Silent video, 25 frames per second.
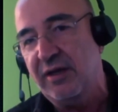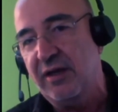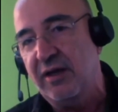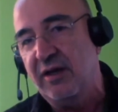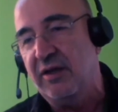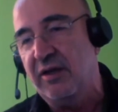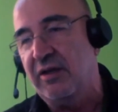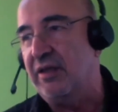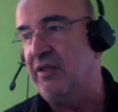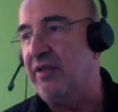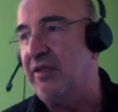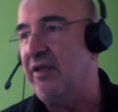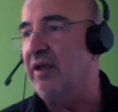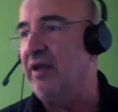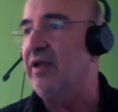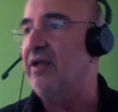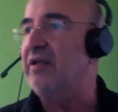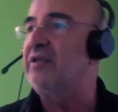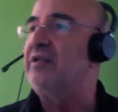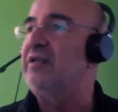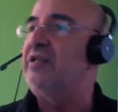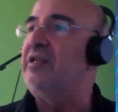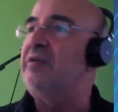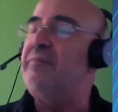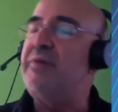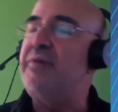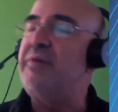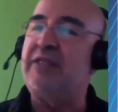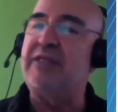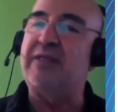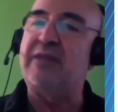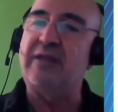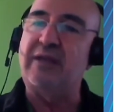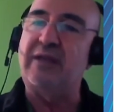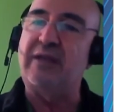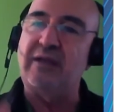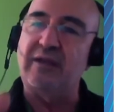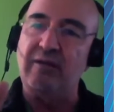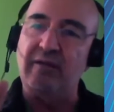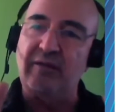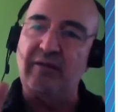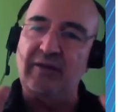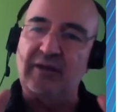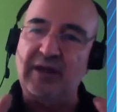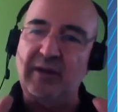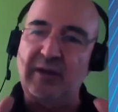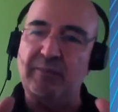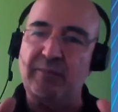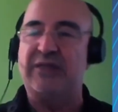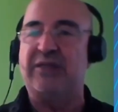They are limiting
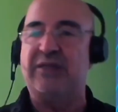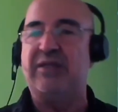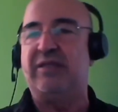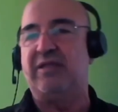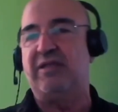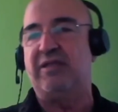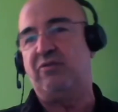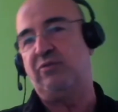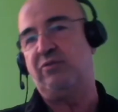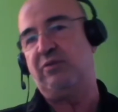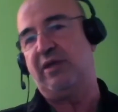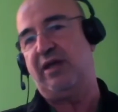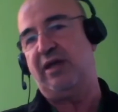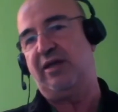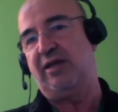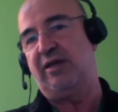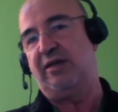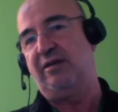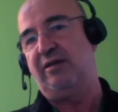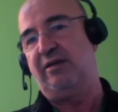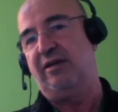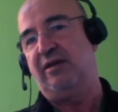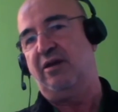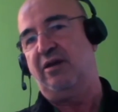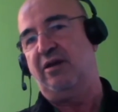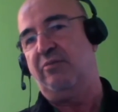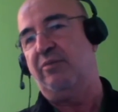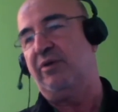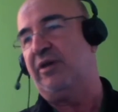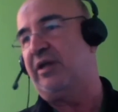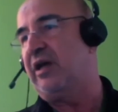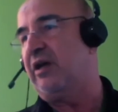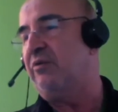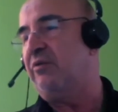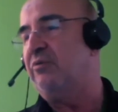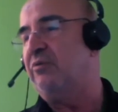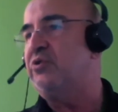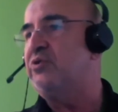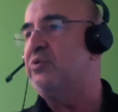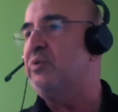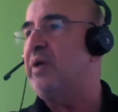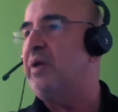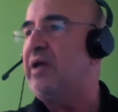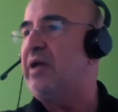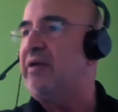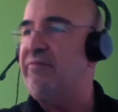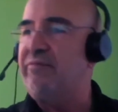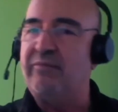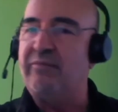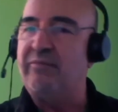capacity today. We cannot
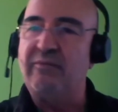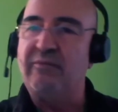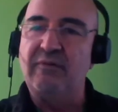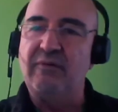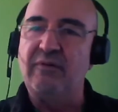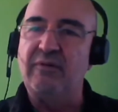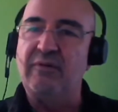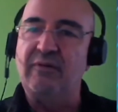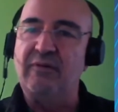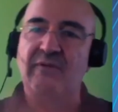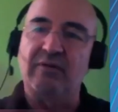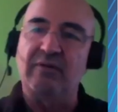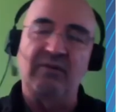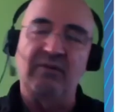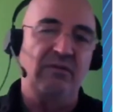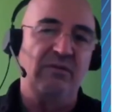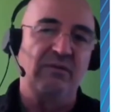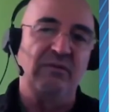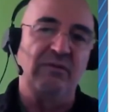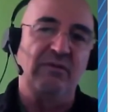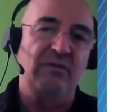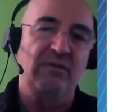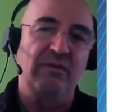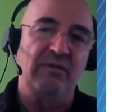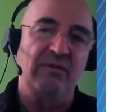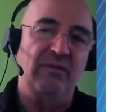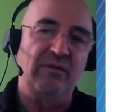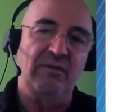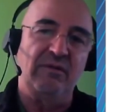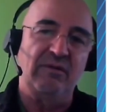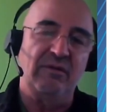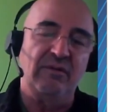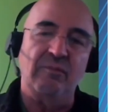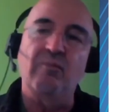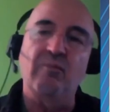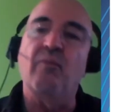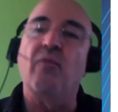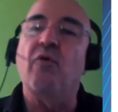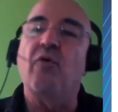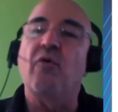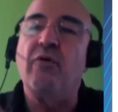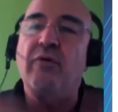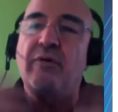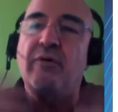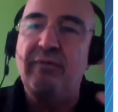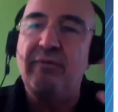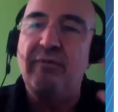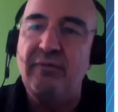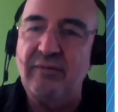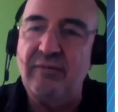drive
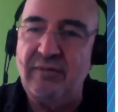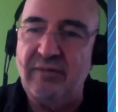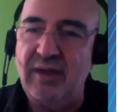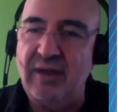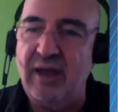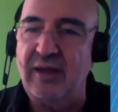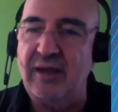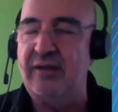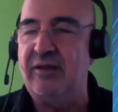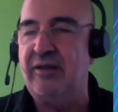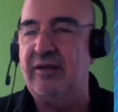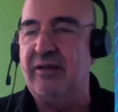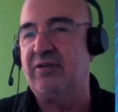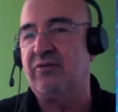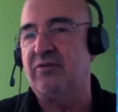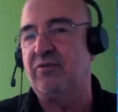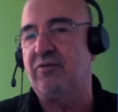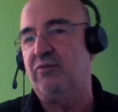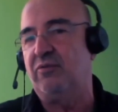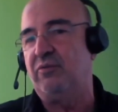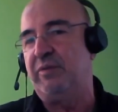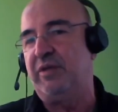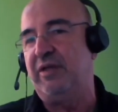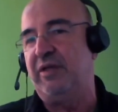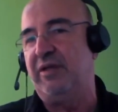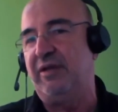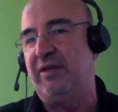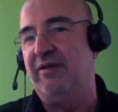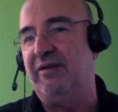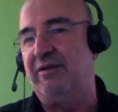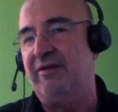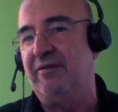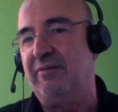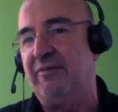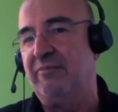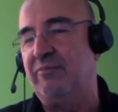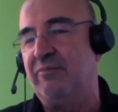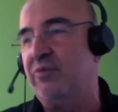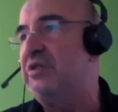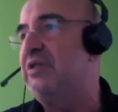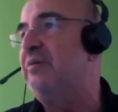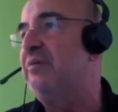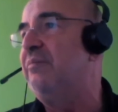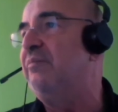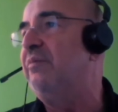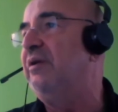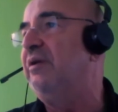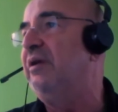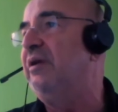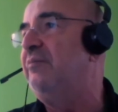more than it could be
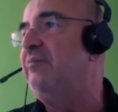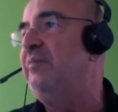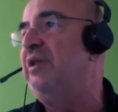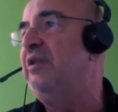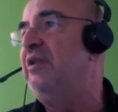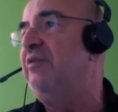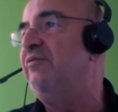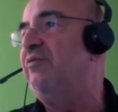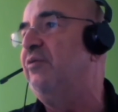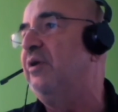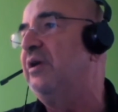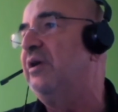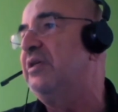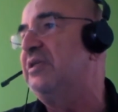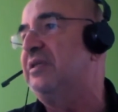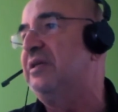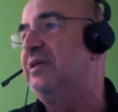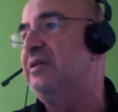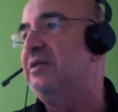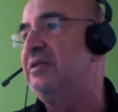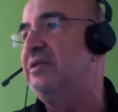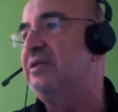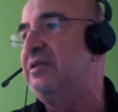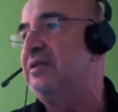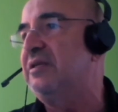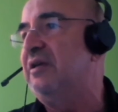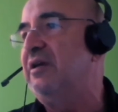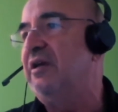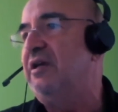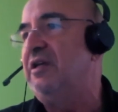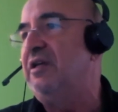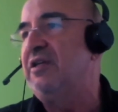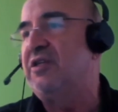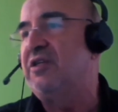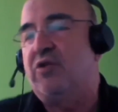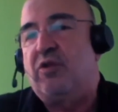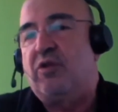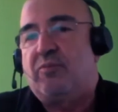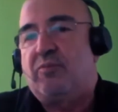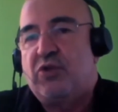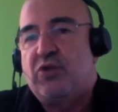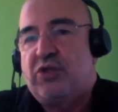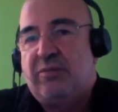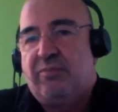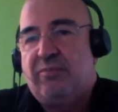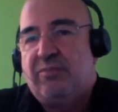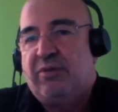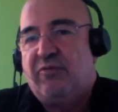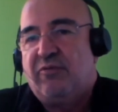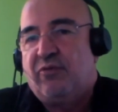possible. I mean, for instance, it's not
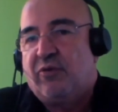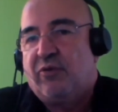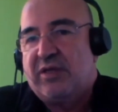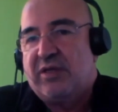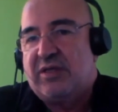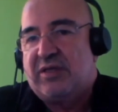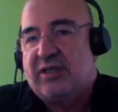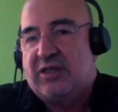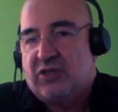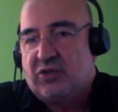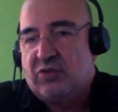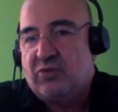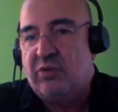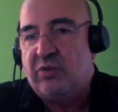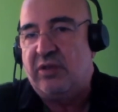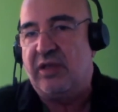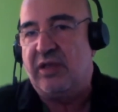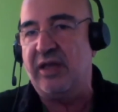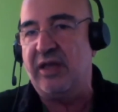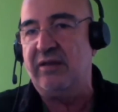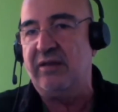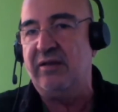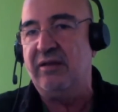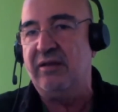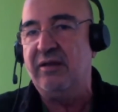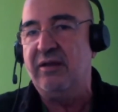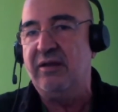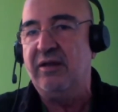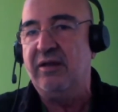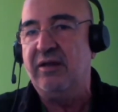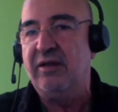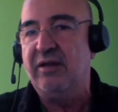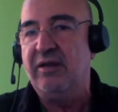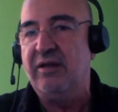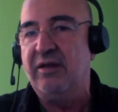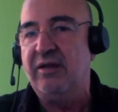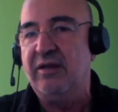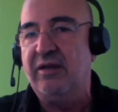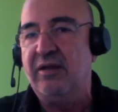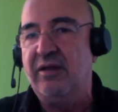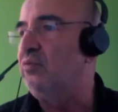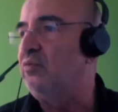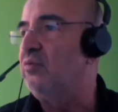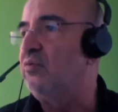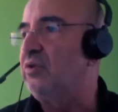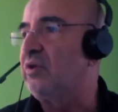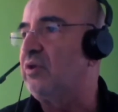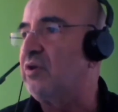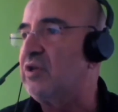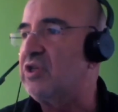possible, for instance, today to
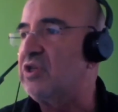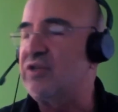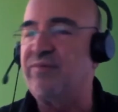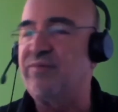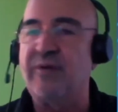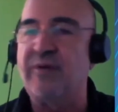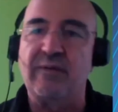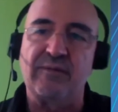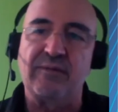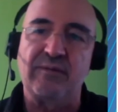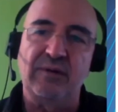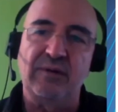transfer